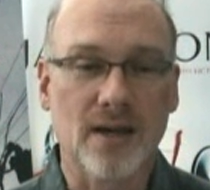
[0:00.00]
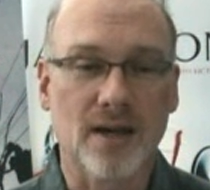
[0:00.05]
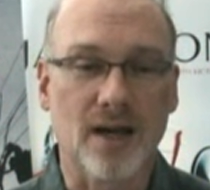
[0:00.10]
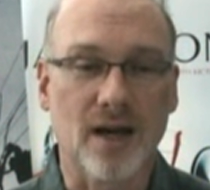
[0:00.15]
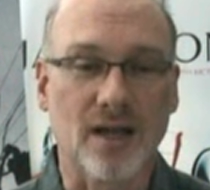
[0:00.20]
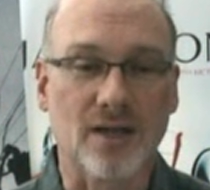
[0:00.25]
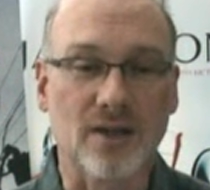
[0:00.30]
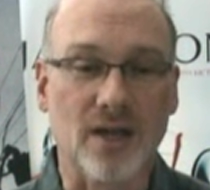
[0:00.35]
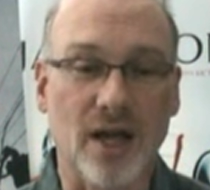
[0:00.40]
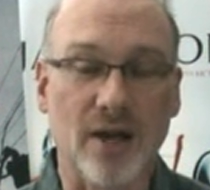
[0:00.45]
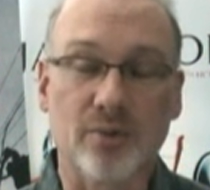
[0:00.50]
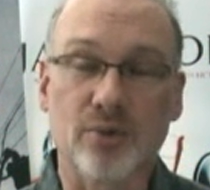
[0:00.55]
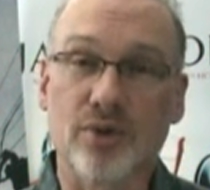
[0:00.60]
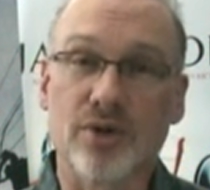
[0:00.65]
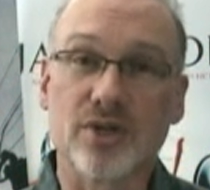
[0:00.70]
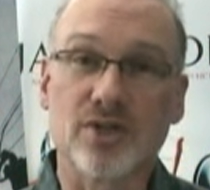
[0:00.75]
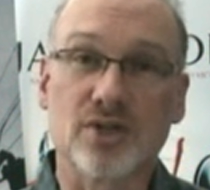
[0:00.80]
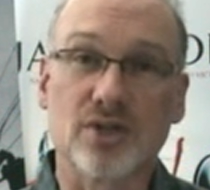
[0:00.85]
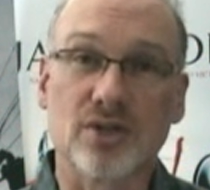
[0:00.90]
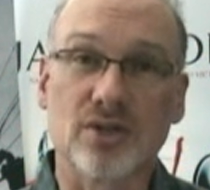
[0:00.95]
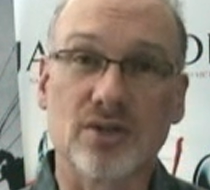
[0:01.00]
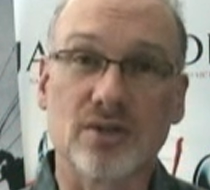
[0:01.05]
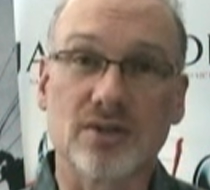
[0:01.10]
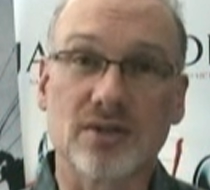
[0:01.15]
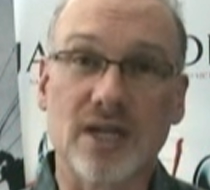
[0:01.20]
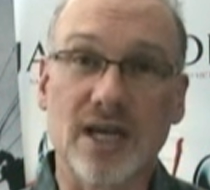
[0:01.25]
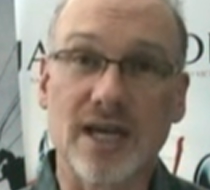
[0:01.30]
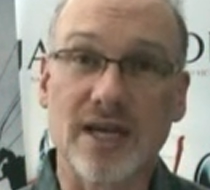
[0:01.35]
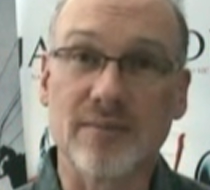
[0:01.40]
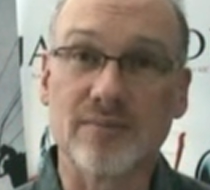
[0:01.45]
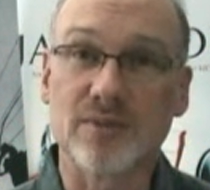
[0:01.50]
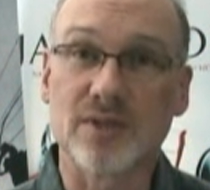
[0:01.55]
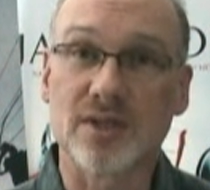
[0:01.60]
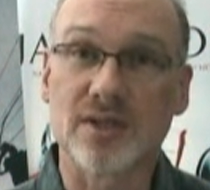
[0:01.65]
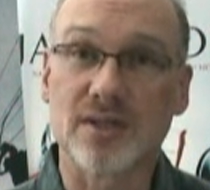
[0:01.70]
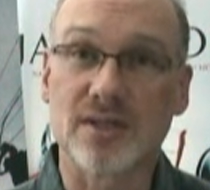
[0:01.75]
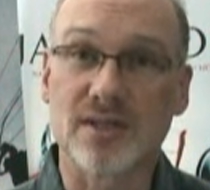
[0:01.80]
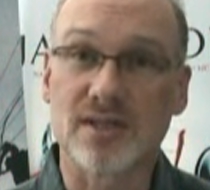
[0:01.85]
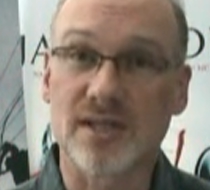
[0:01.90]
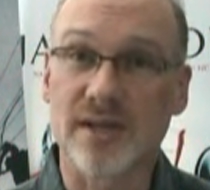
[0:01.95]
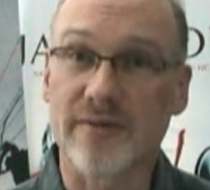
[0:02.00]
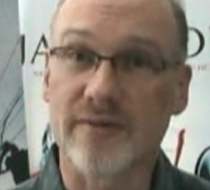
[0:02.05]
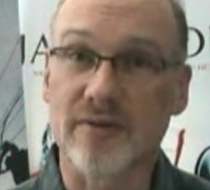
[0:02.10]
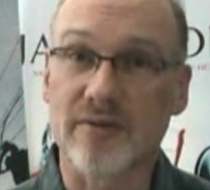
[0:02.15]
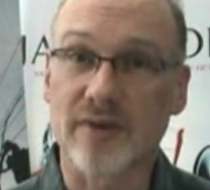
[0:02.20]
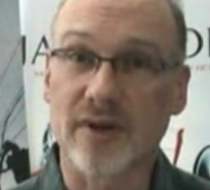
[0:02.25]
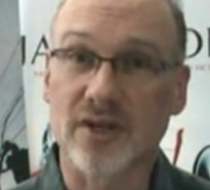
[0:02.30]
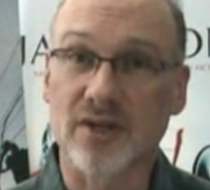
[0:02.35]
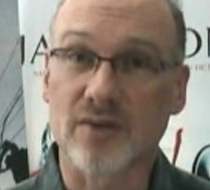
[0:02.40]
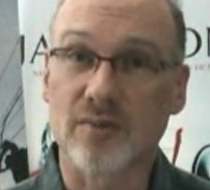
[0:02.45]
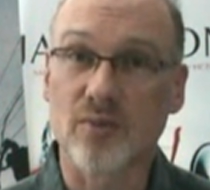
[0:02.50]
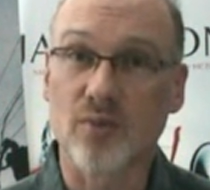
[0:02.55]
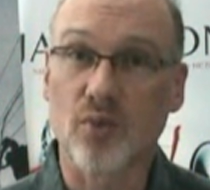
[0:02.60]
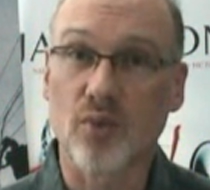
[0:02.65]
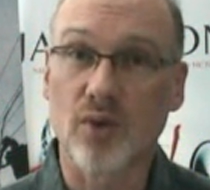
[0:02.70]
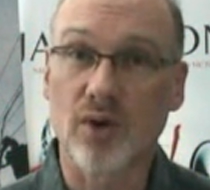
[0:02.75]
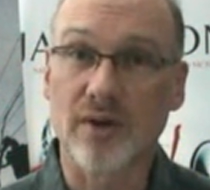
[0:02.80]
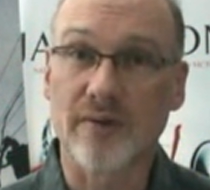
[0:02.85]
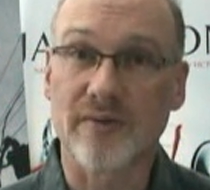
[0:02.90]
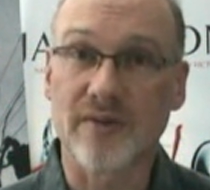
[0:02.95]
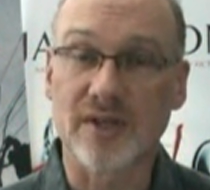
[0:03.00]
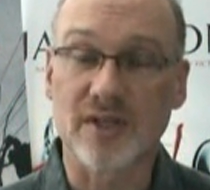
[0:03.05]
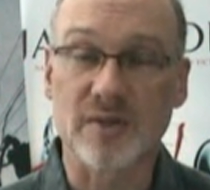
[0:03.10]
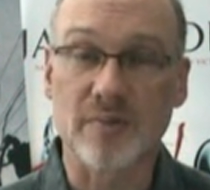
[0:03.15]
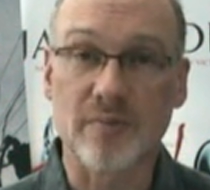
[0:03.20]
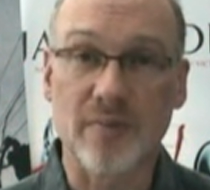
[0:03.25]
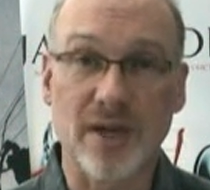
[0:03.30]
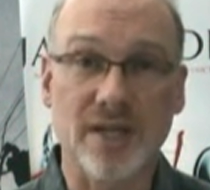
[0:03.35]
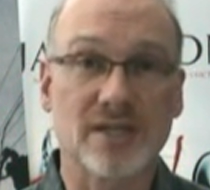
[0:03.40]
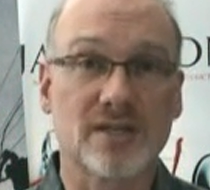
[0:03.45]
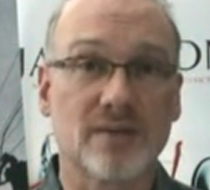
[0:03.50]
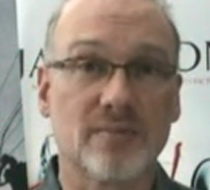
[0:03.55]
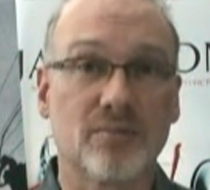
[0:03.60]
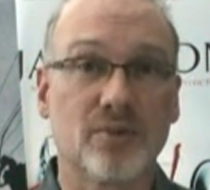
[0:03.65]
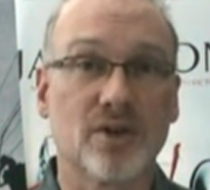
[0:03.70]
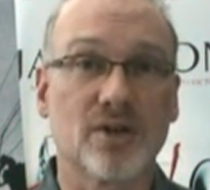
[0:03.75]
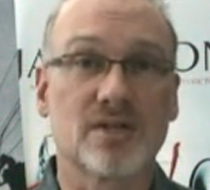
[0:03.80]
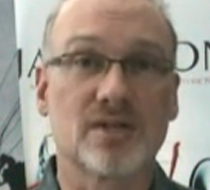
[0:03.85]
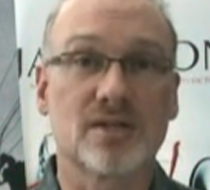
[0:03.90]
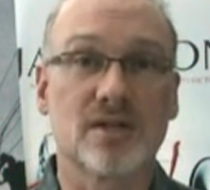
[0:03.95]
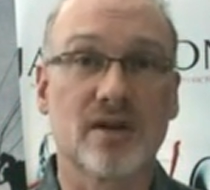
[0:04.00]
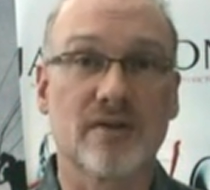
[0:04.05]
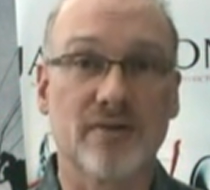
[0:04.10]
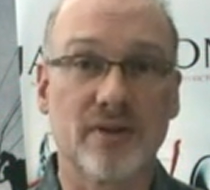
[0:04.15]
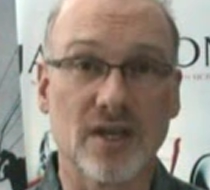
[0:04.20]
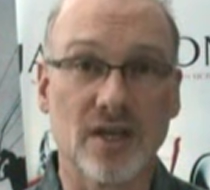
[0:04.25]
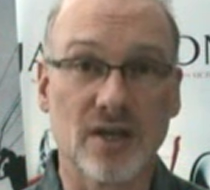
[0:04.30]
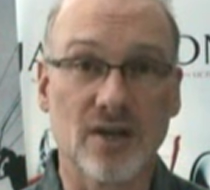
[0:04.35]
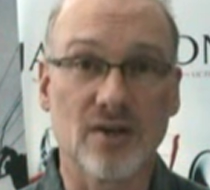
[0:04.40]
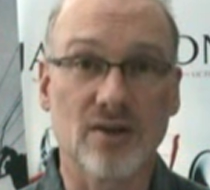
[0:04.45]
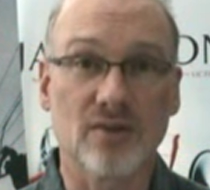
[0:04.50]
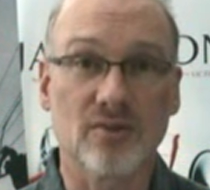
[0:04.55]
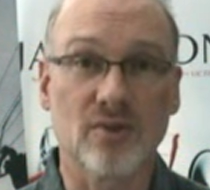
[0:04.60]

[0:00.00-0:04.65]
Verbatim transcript: Uh, Library Journal named The Seventh Victim one of its best books of the year,